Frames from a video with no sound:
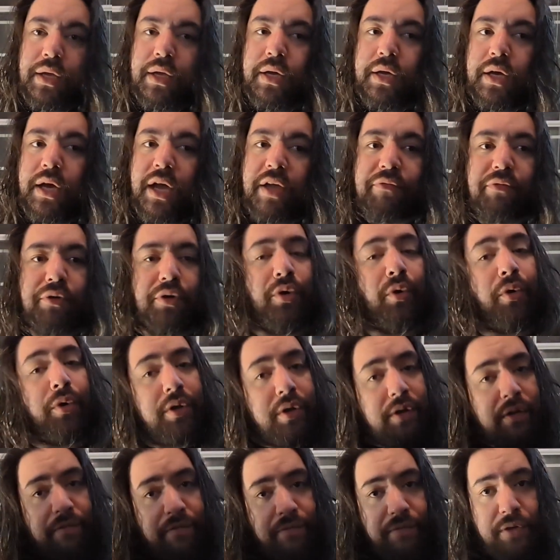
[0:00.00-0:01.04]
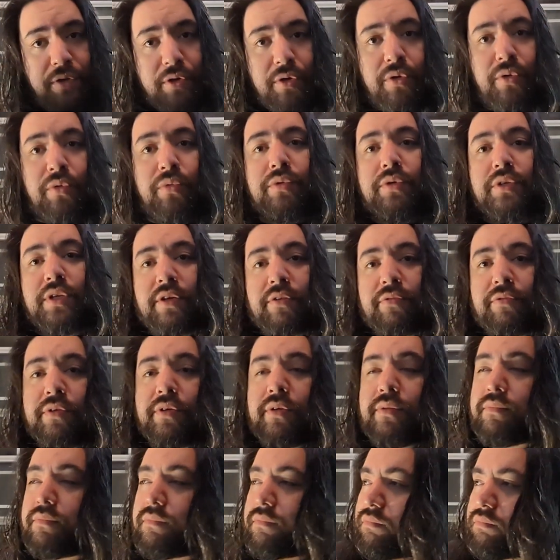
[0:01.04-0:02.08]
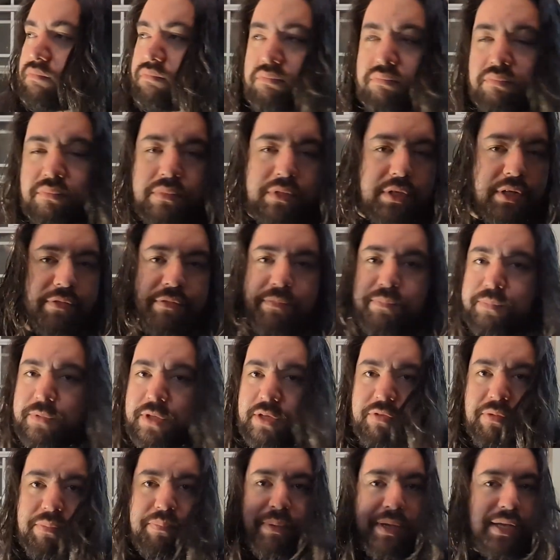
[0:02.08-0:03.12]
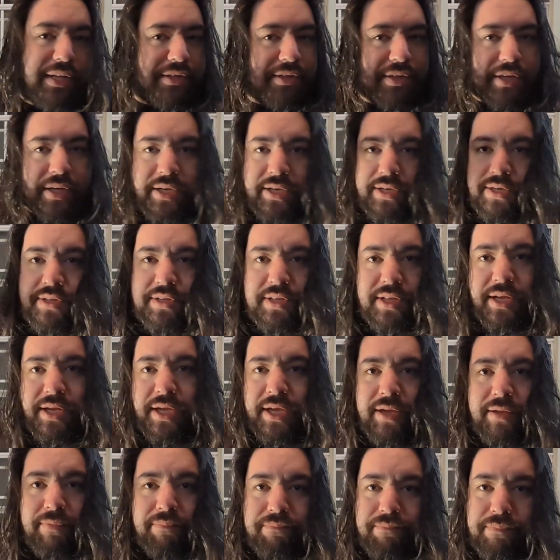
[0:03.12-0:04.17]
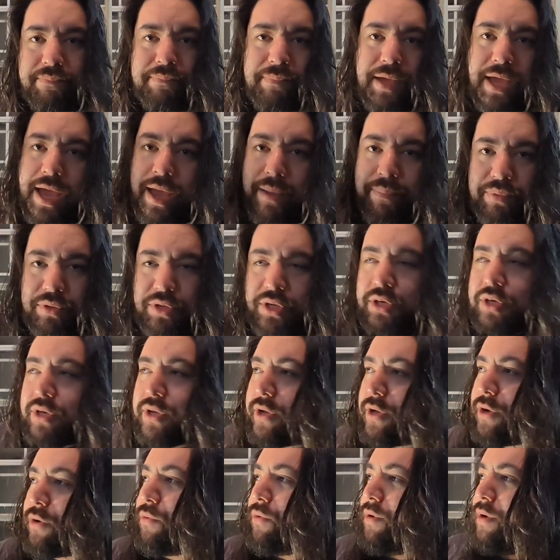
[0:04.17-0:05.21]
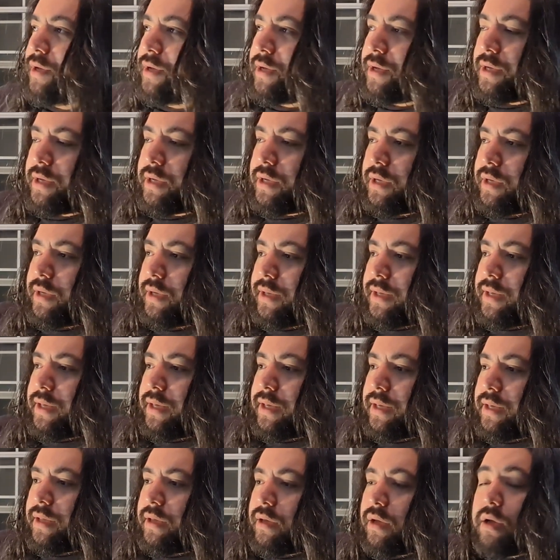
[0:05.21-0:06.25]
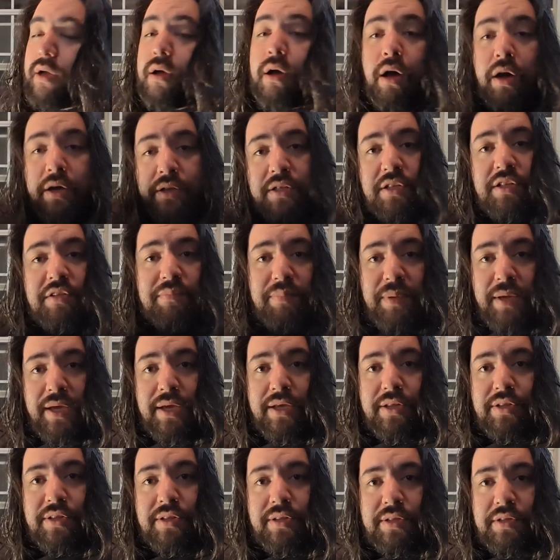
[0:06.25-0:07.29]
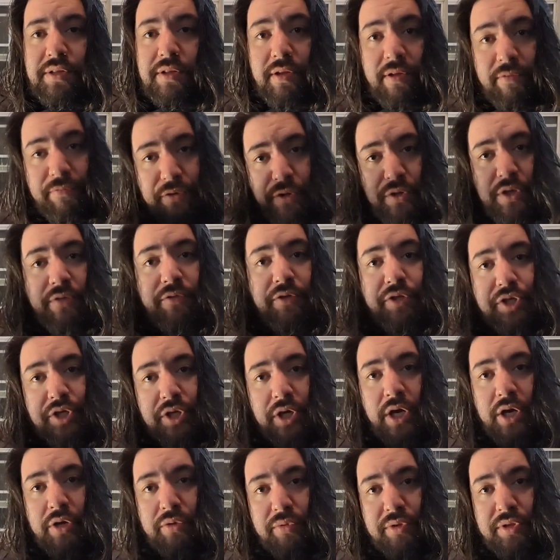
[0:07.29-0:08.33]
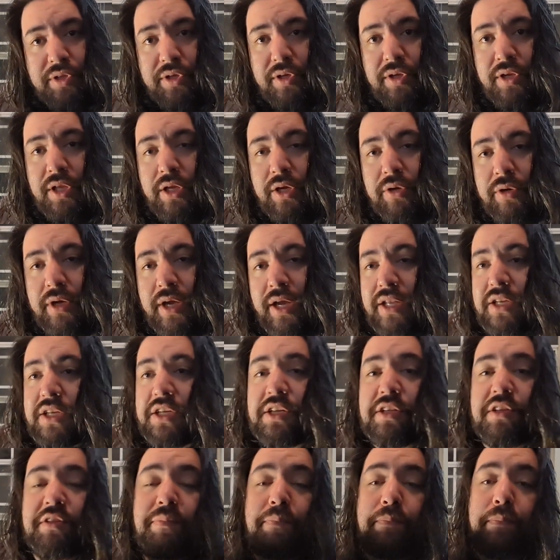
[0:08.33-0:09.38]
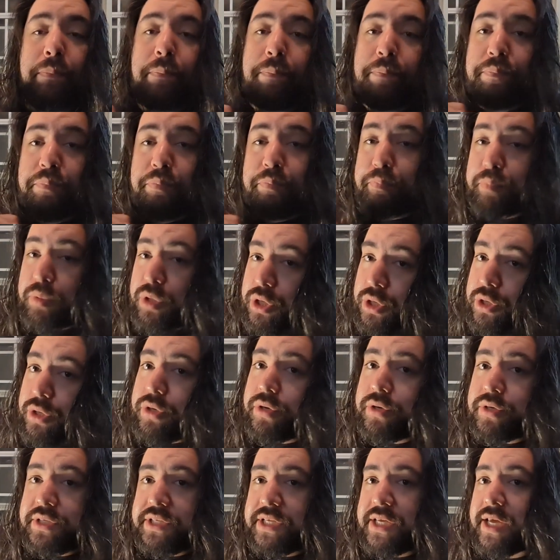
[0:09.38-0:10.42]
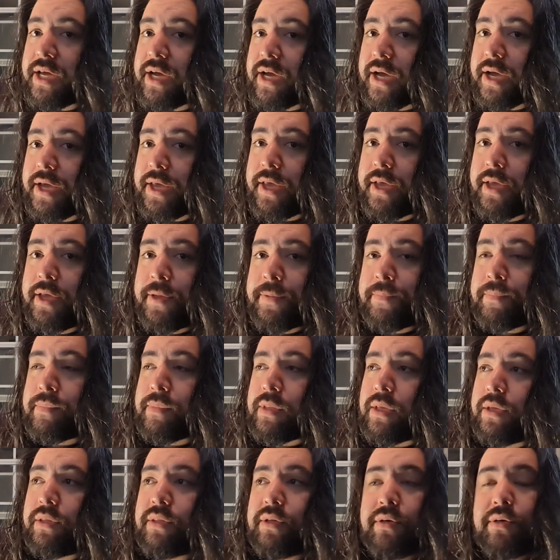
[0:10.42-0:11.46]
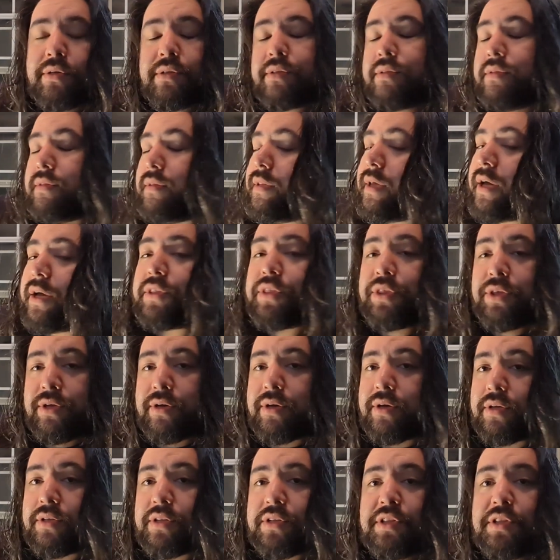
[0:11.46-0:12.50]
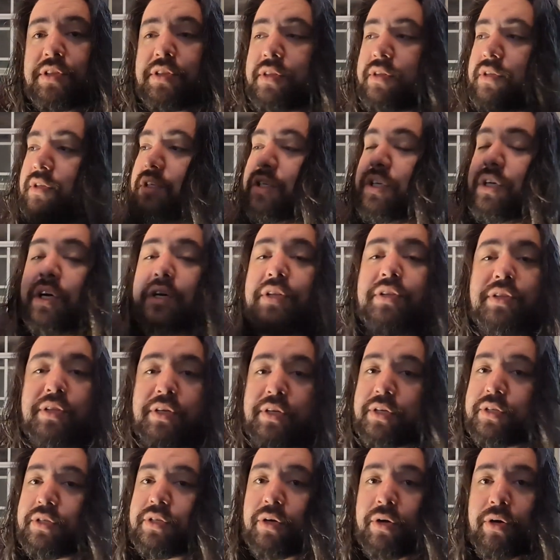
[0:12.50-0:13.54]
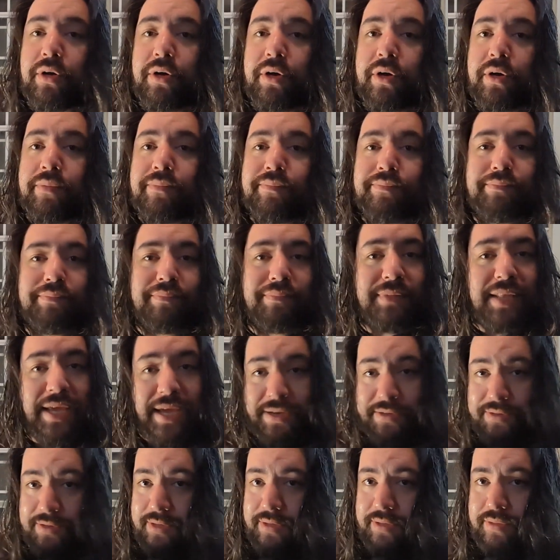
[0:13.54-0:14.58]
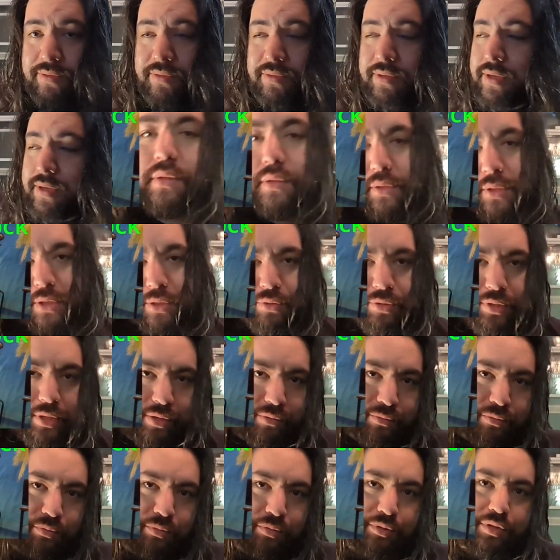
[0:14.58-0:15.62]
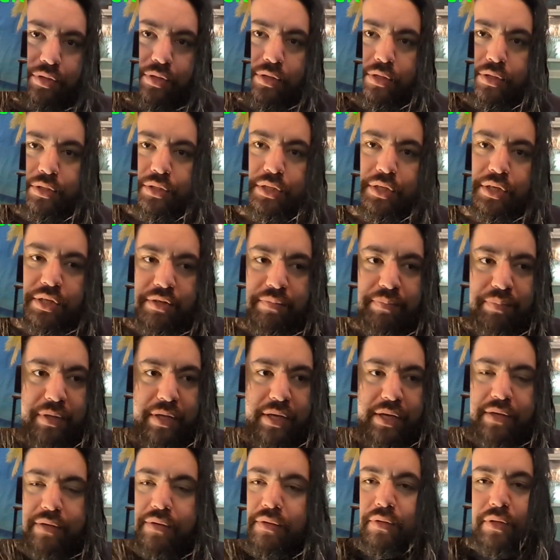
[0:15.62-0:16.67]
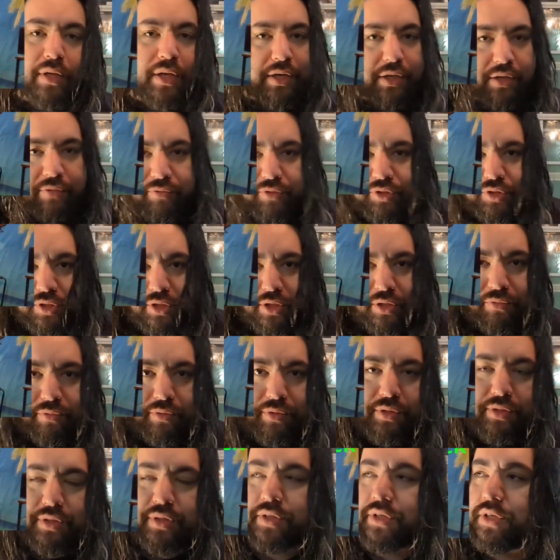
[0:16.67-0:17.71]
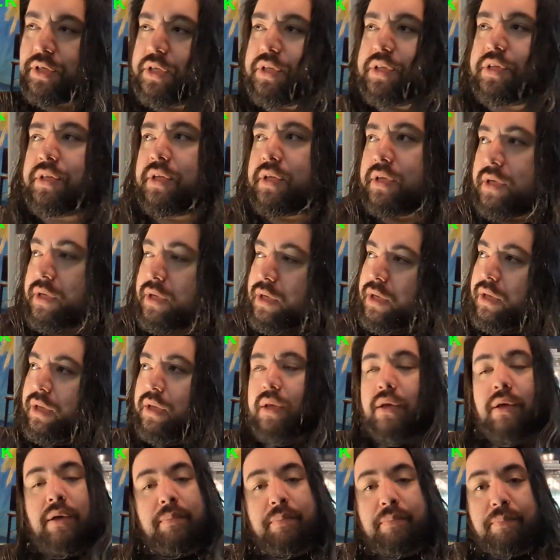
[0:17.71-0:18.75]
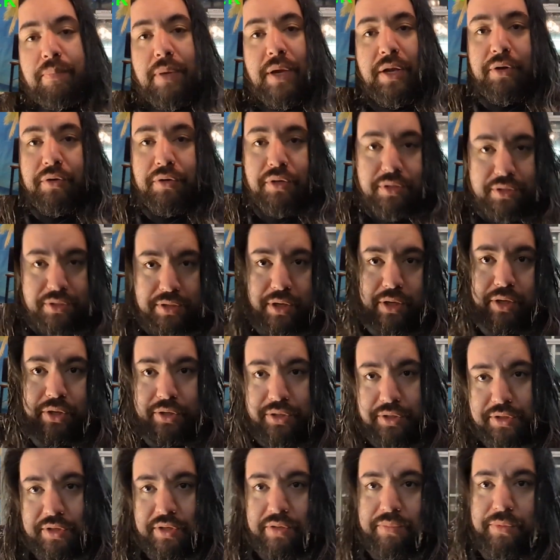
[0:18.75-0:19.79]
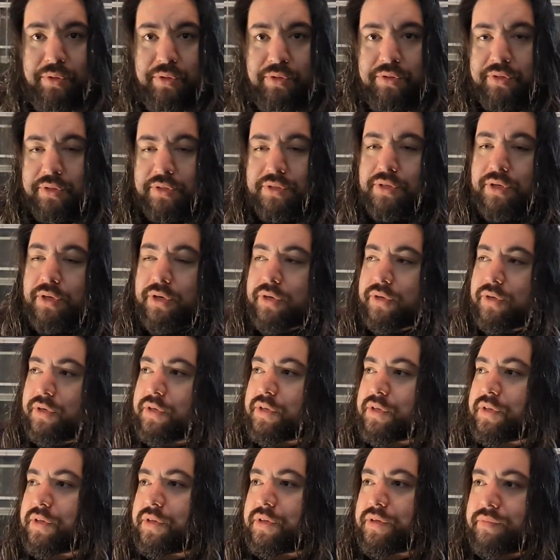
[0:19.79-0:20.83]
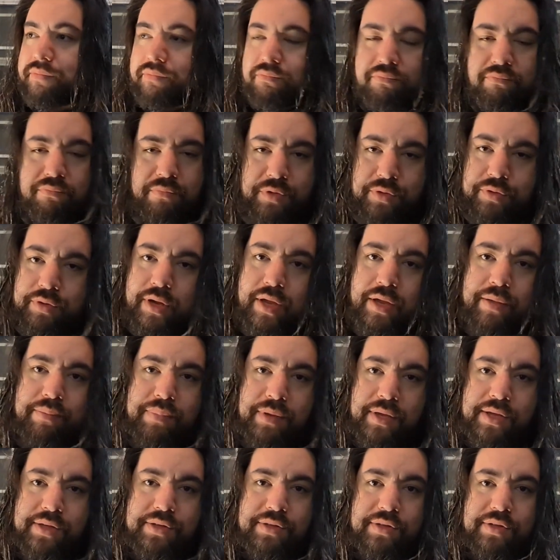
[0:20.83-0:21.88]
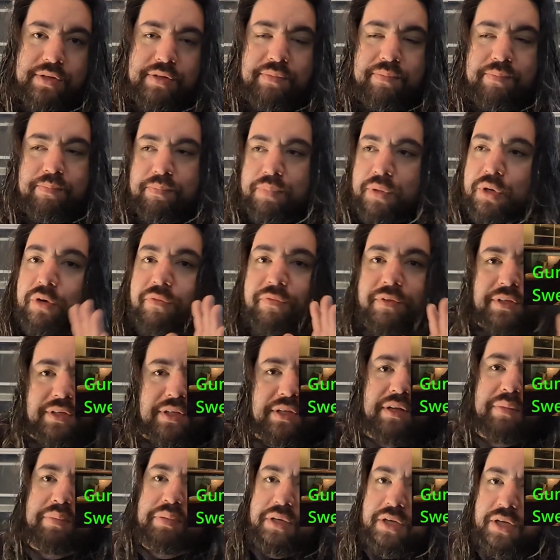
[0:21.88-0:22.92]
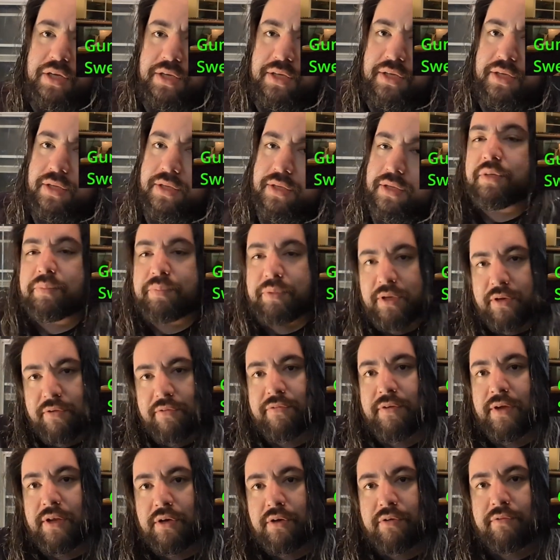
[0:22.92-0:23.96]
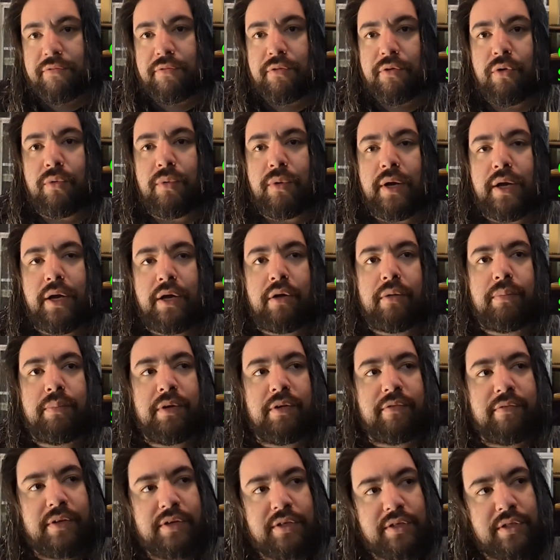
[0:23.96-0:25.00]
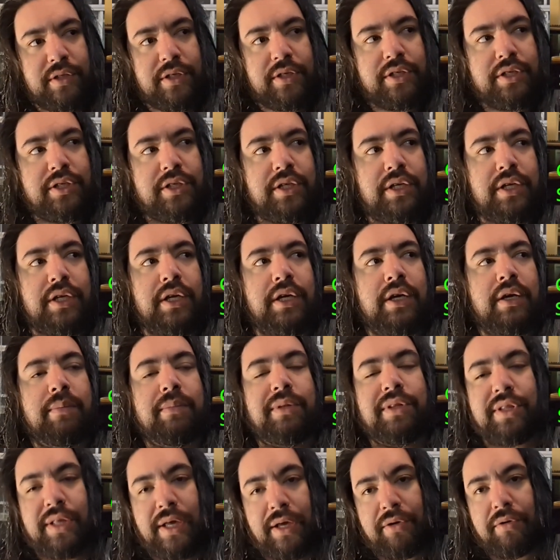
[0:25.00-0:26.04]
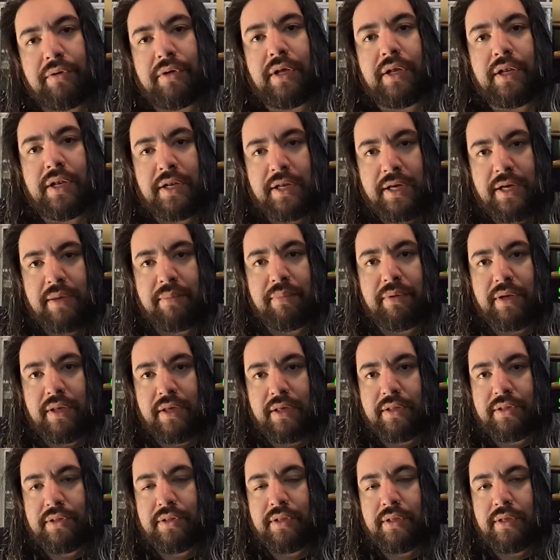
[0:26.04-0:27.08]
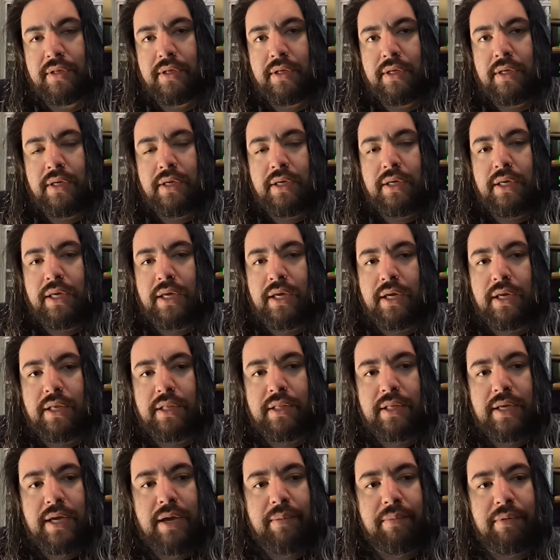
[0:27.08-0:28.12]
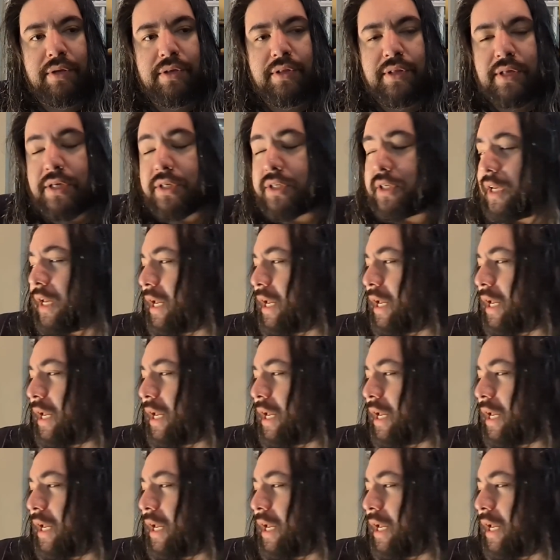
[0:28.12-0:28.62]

I recorded a few different bass lines that I happen to know on this bass. A few different genres, you can hear it, and it is pure DI. There's nothing on. This is just a guitar. That's it. Kaye rules. She's played a lot of different genres. She's a better guitarist than most guitarists. Great bassist, perfect in the pocket. She played a Fender for a while, but eventually she settled on an Ibanez. And the Ibanez that she